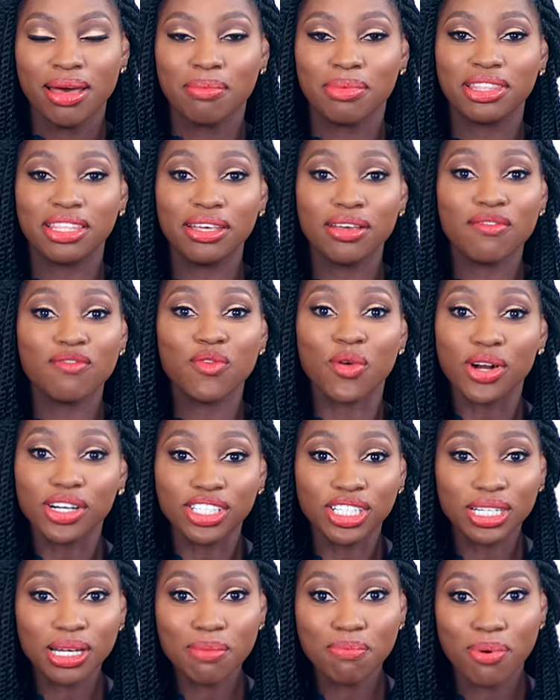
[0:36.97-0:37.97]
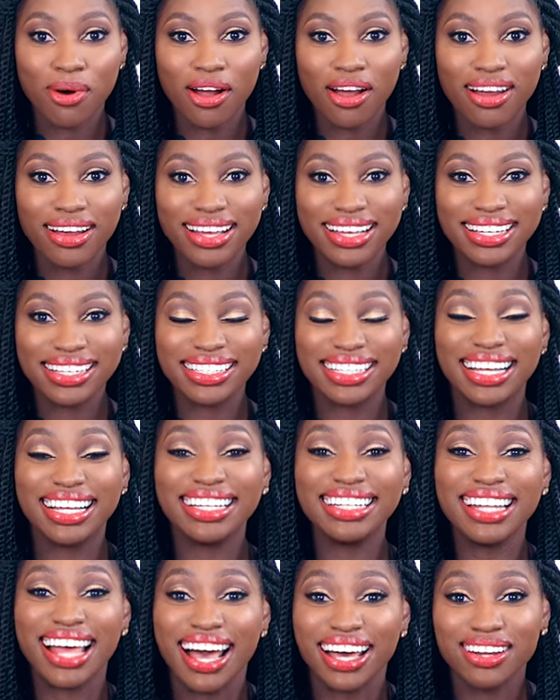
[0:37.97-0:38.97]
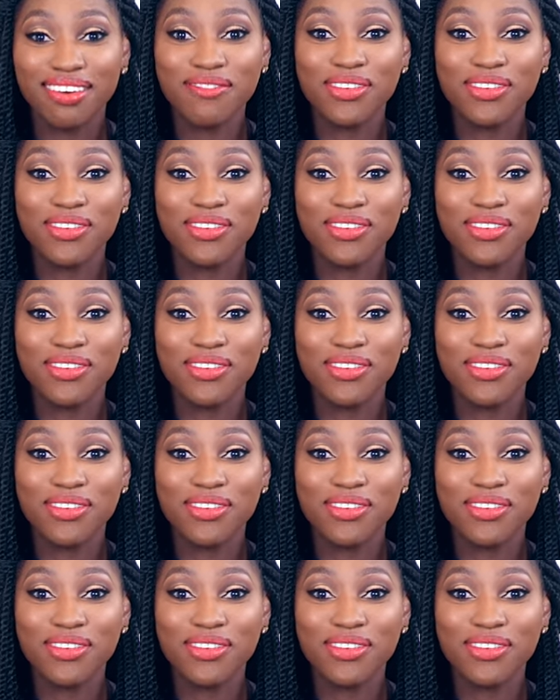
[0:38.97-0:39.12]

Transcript: But the unfortunate part is a lot